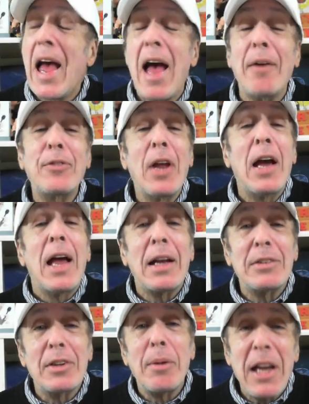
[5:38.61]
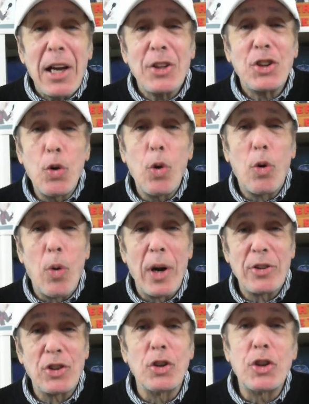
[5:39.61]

Let me ask you a question.